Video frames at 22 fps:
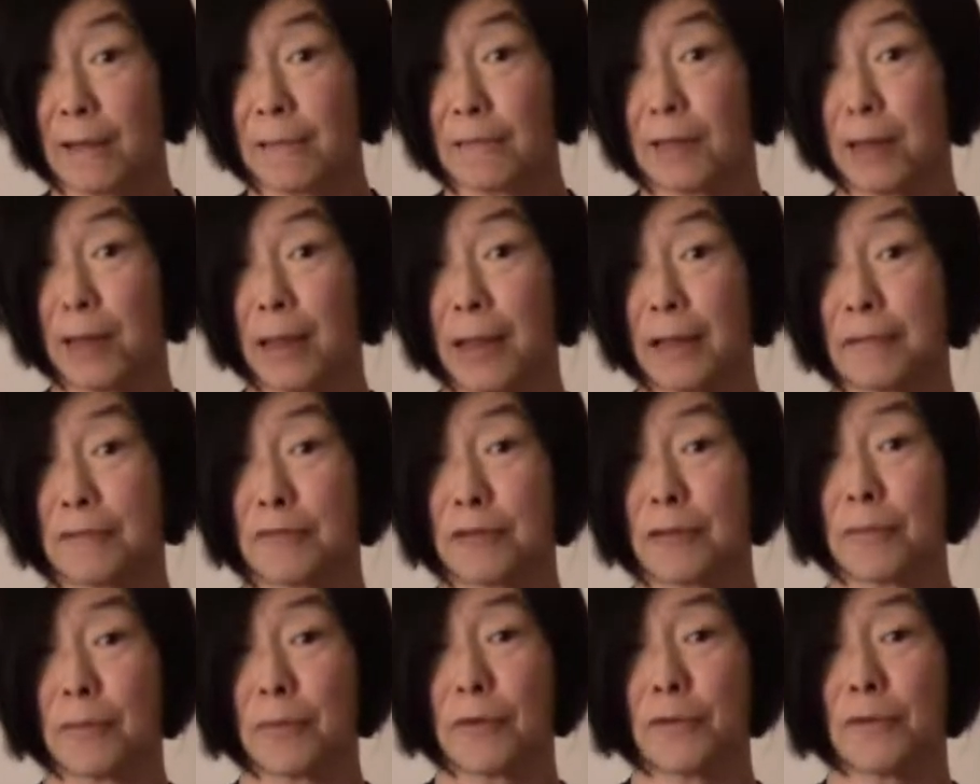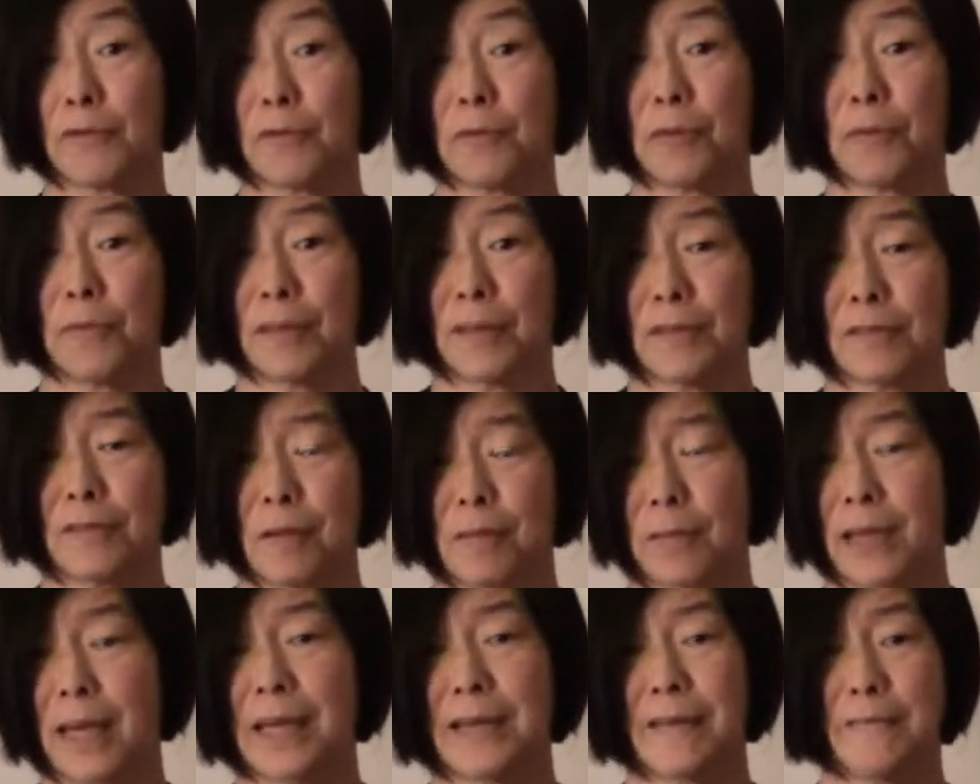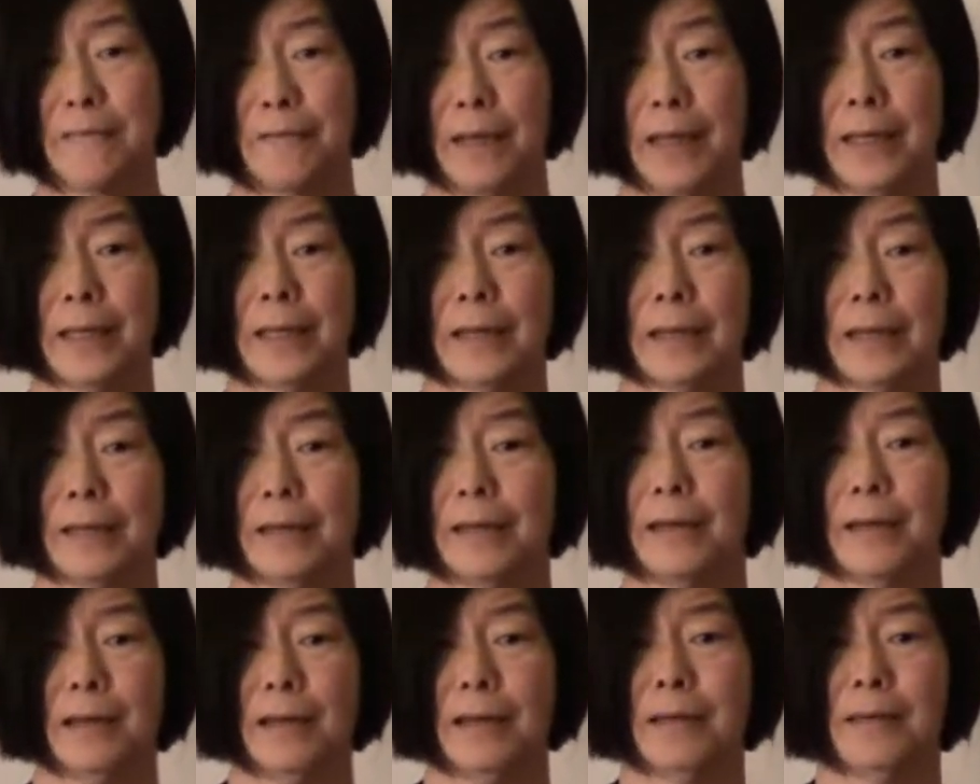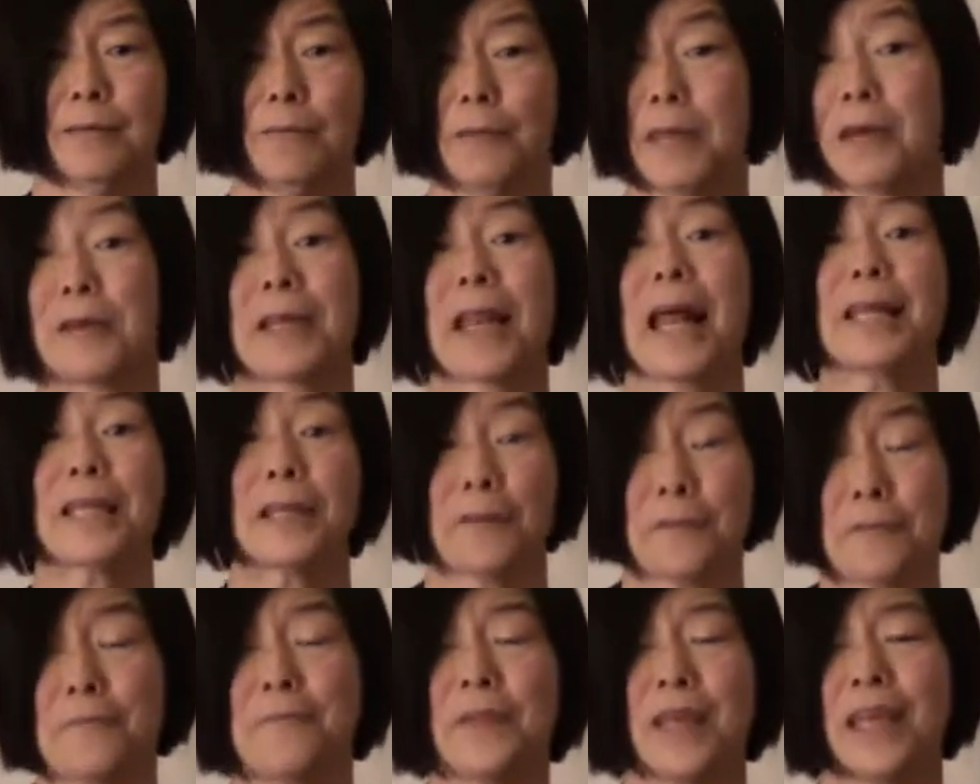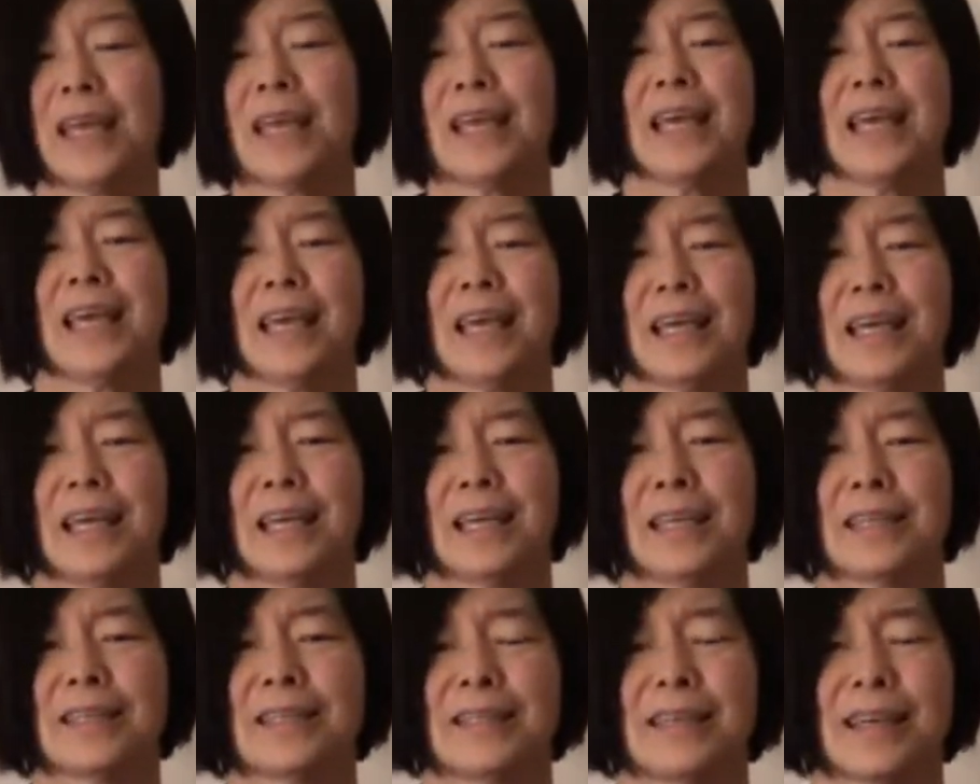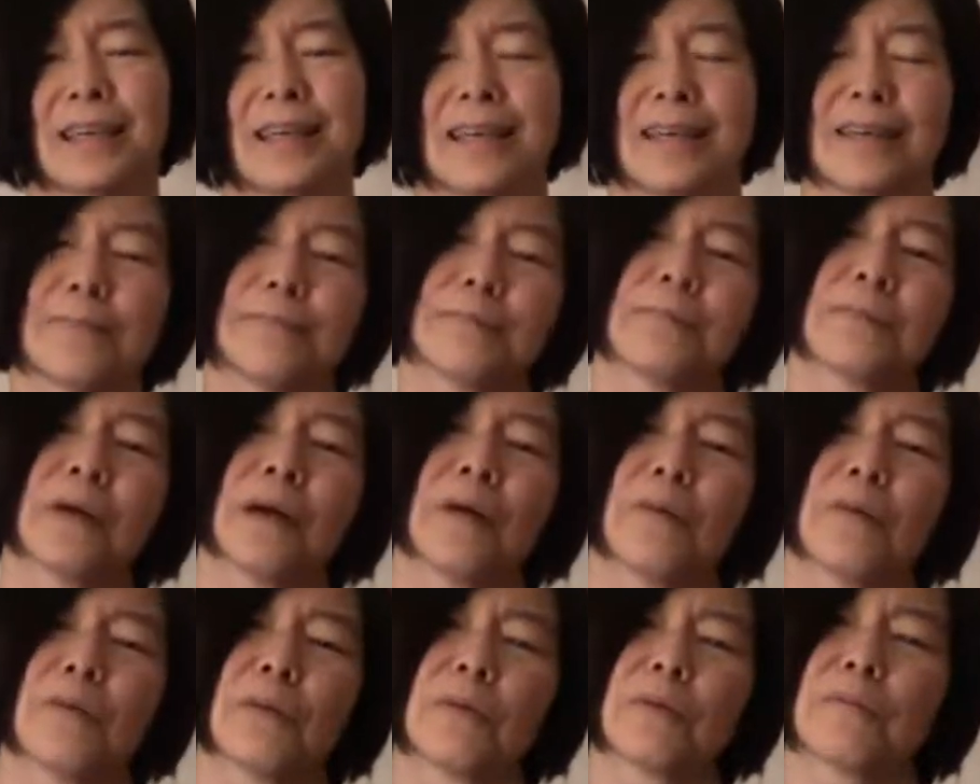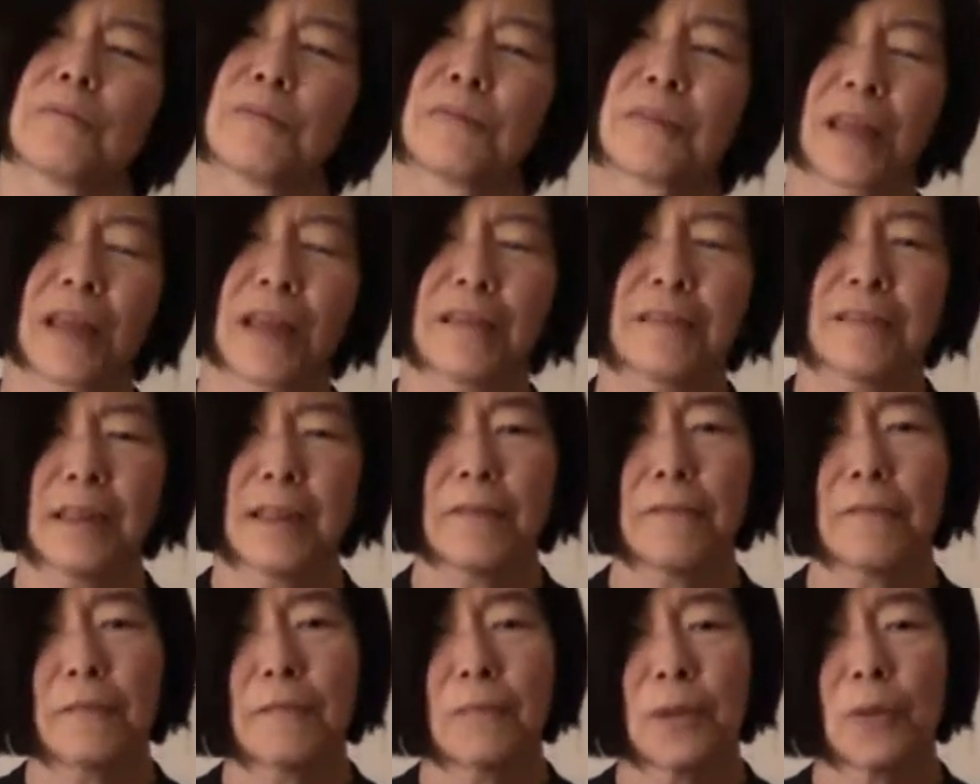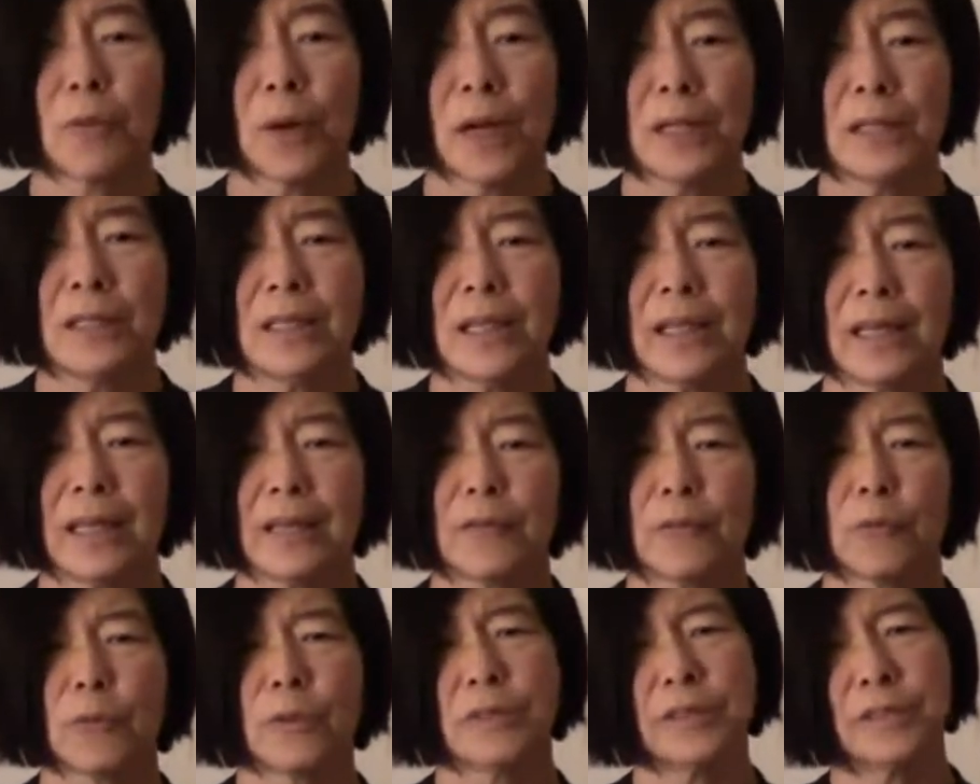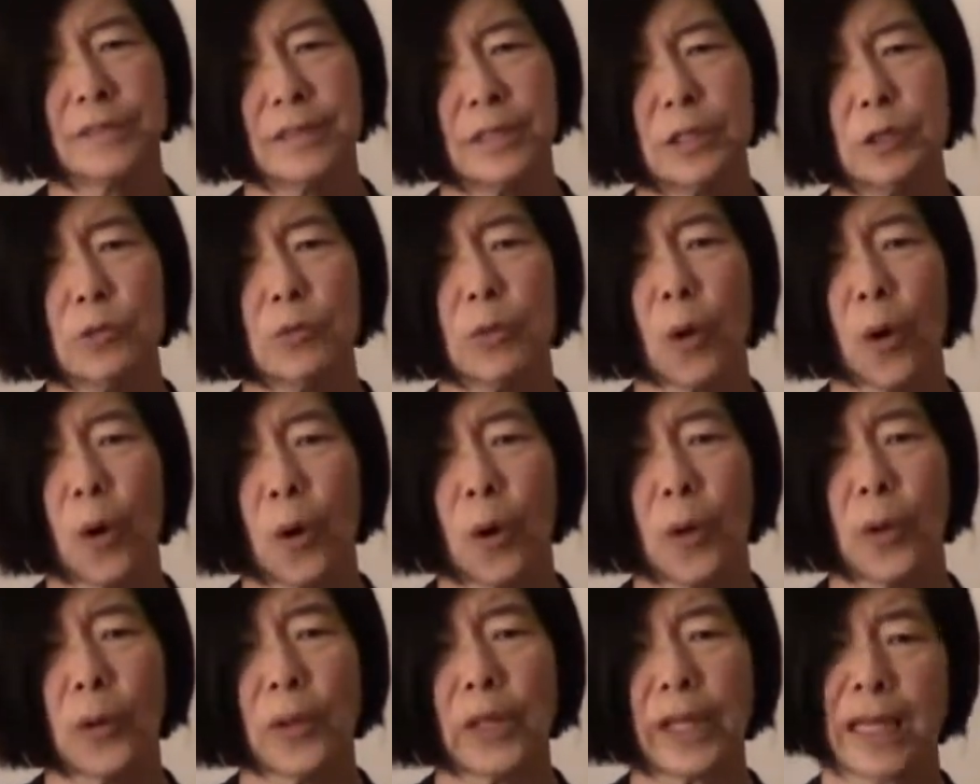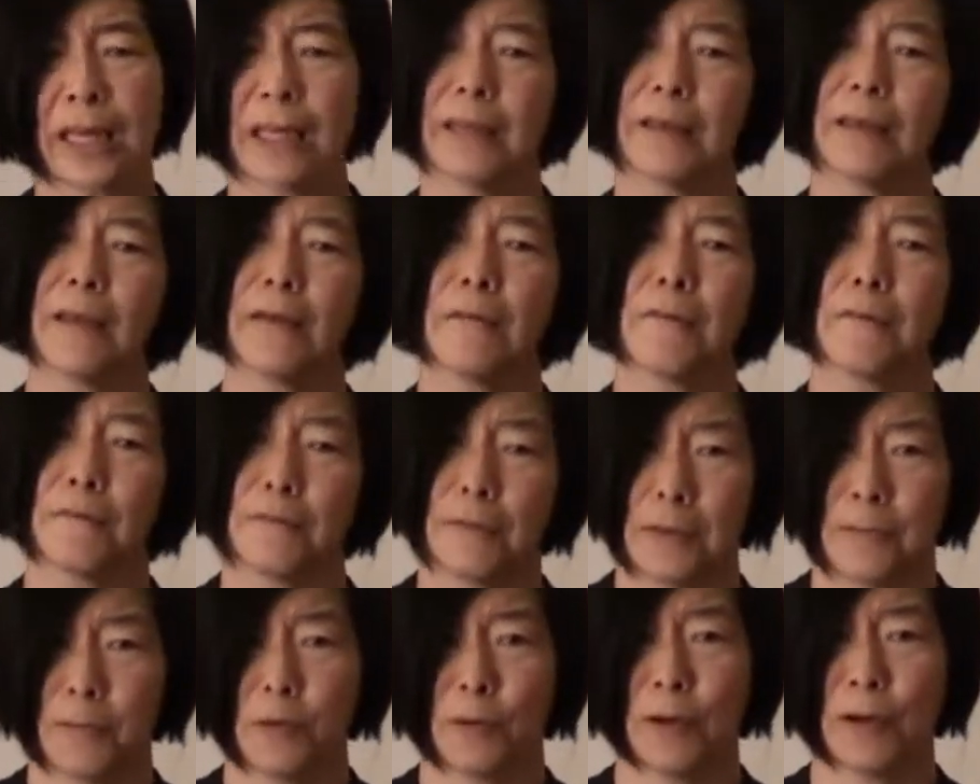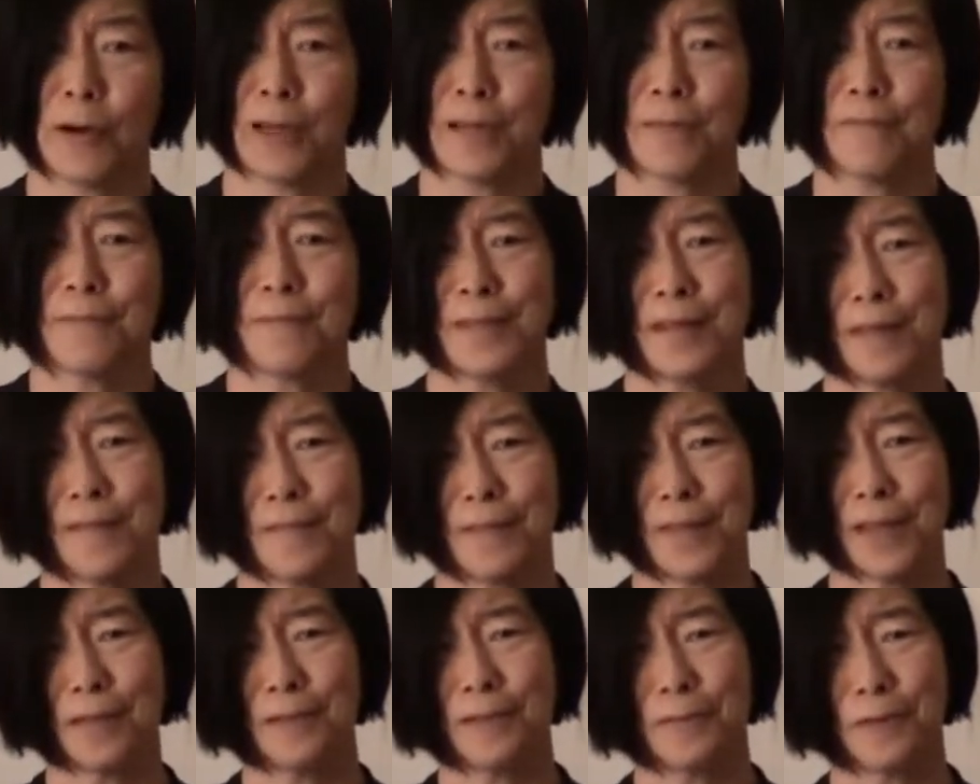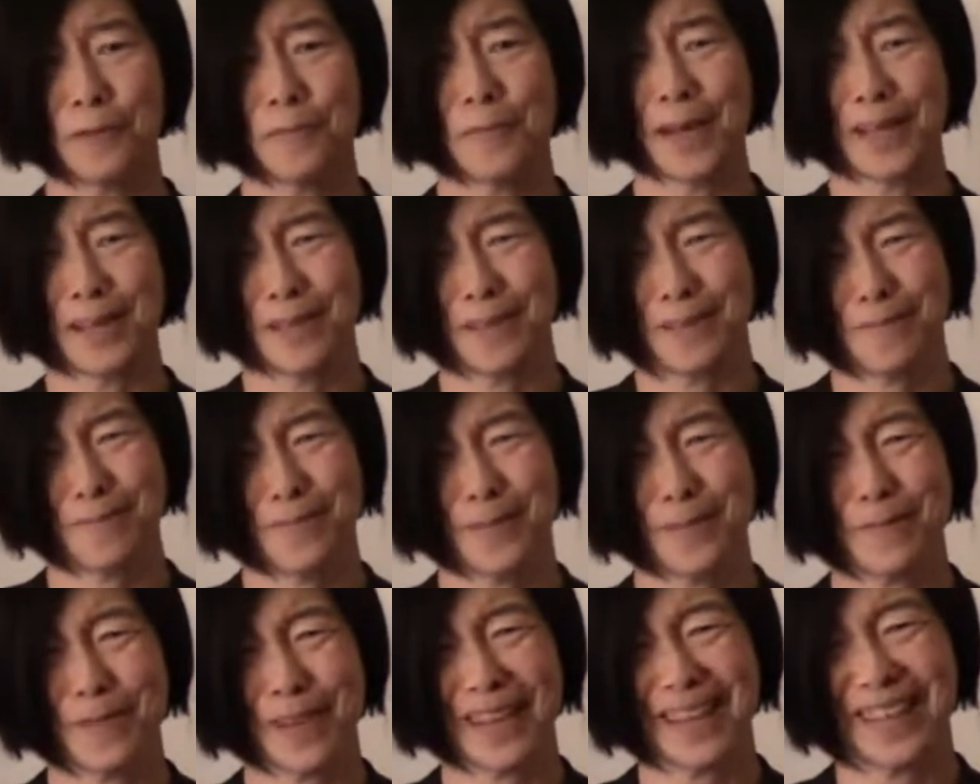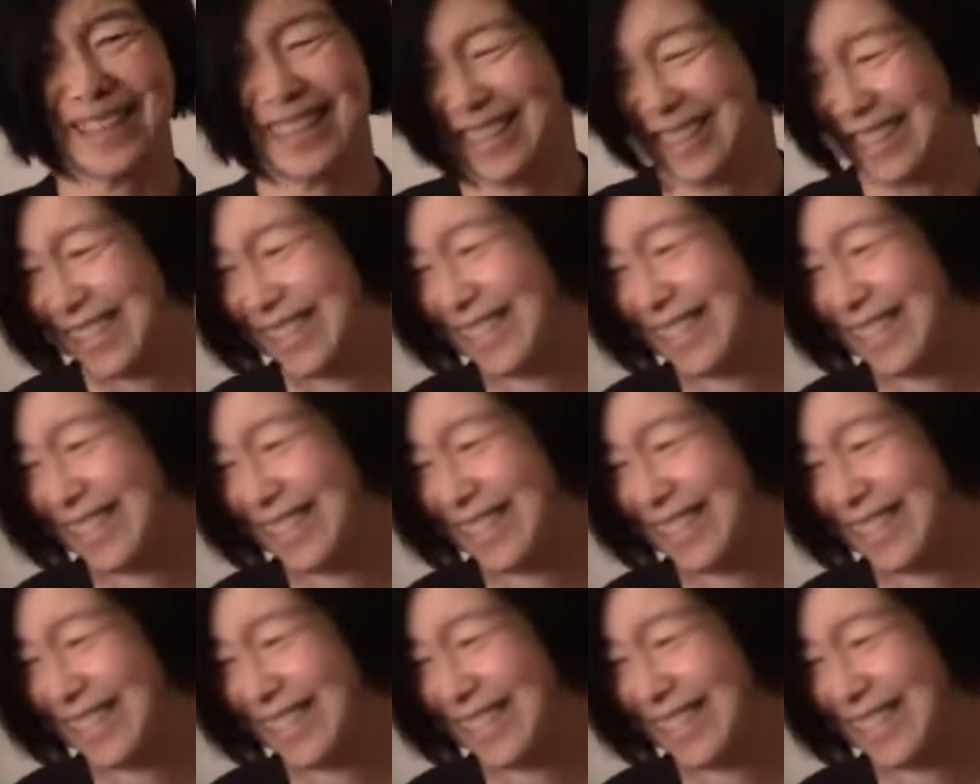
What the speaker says: have the live stream person with me, so I'm kind of flying without a net here. And stay safe and be well, and we'll see you all in February. Thanks very much. Bye-bye.